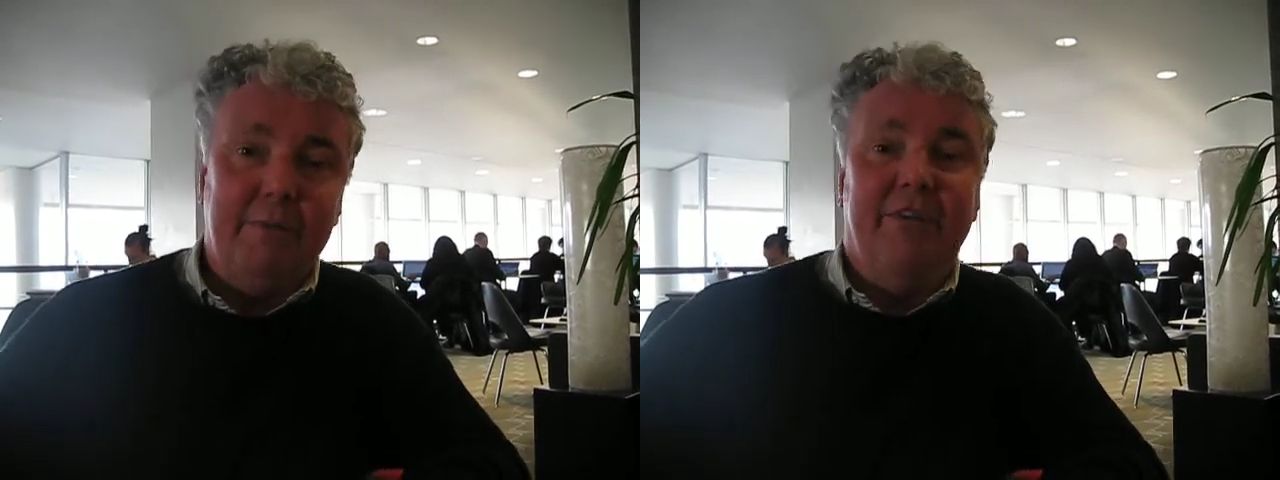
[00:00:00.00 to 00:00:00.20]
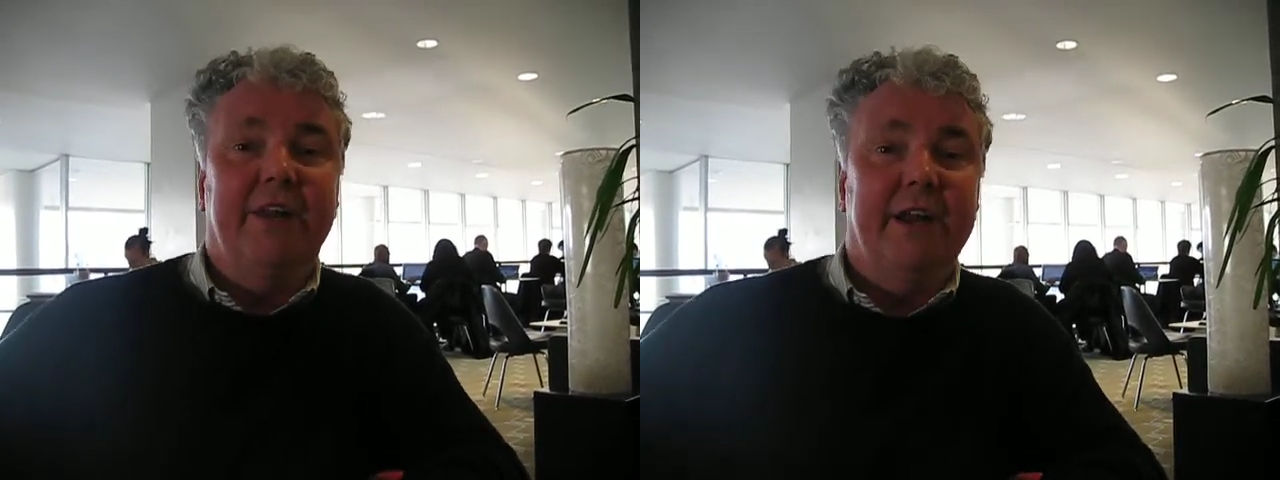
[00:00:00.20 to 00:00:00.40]

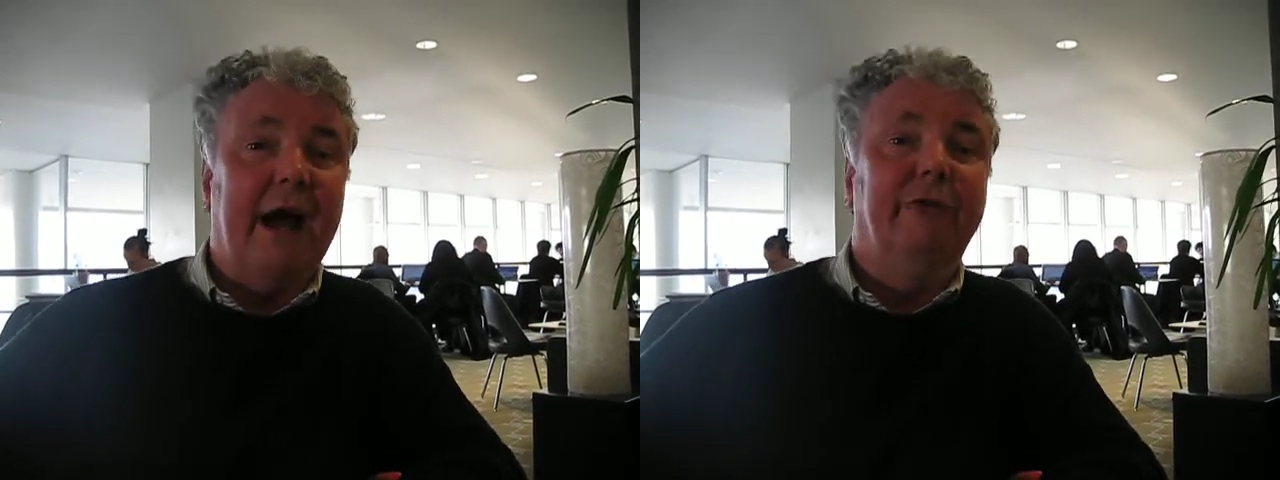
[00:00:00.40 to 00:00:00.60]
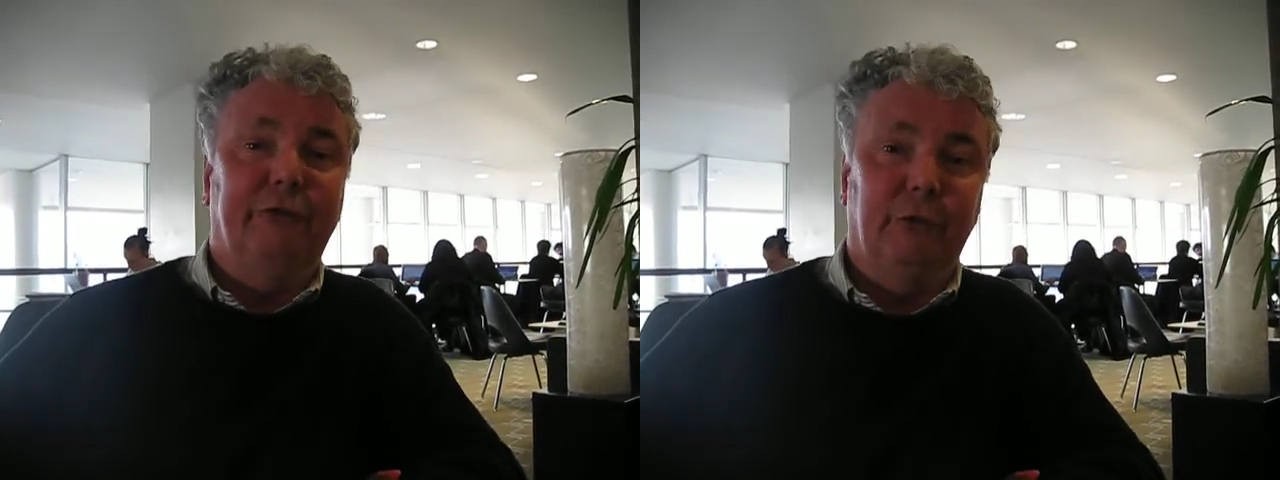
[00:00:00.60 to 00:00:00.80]
but in an
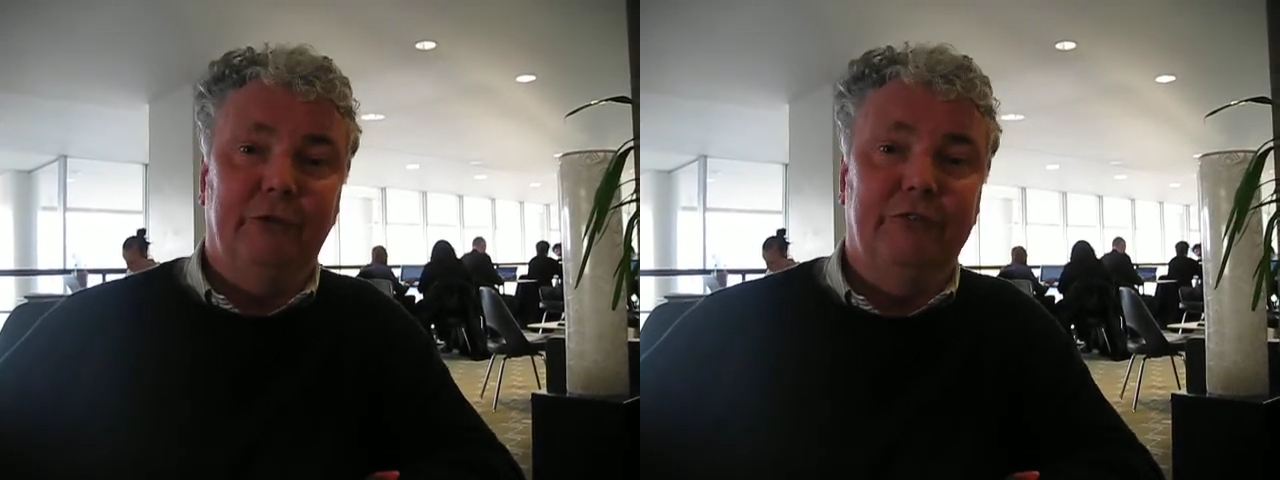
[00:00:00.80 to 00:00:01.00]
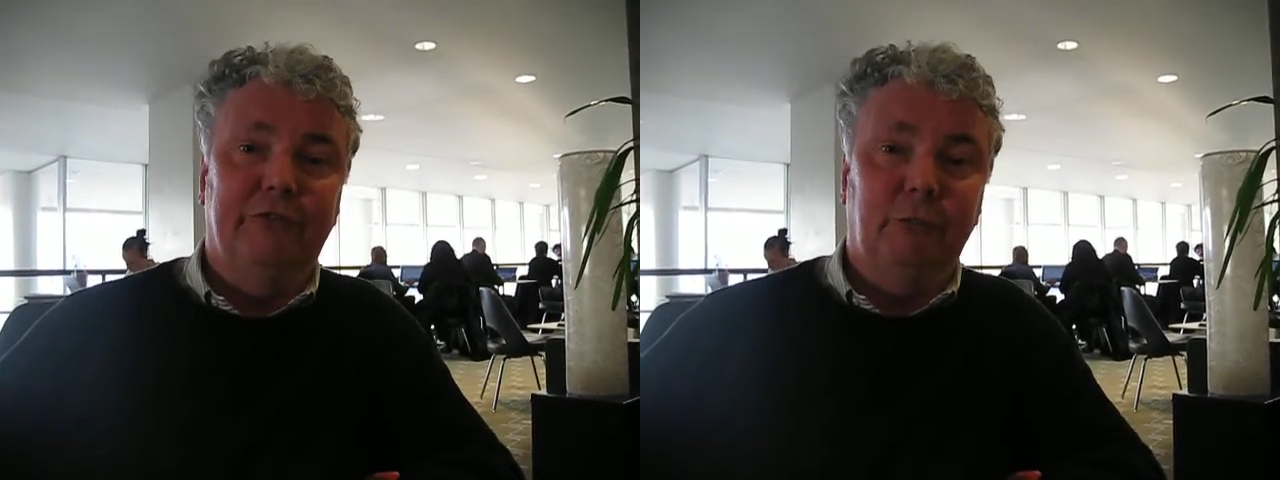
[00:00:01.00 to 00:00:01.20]

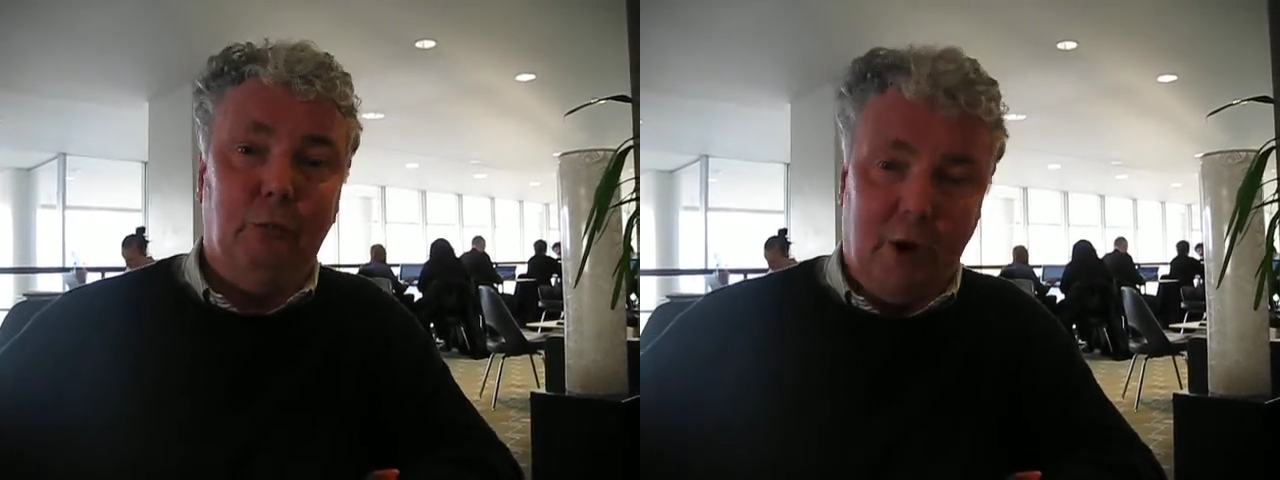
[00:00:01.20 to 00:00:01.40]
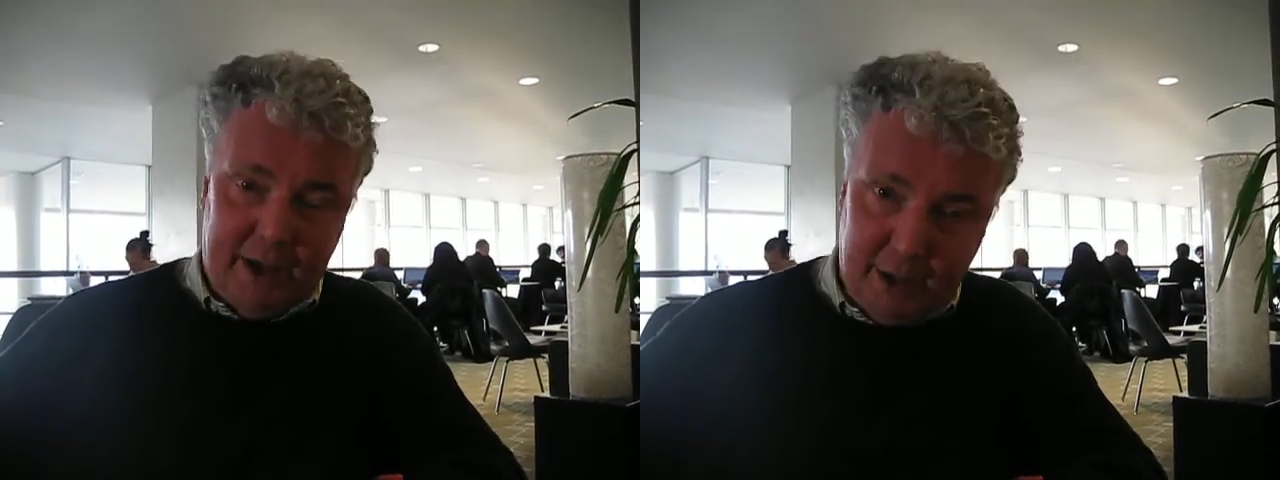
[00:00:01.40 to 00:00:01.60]
outsourced way.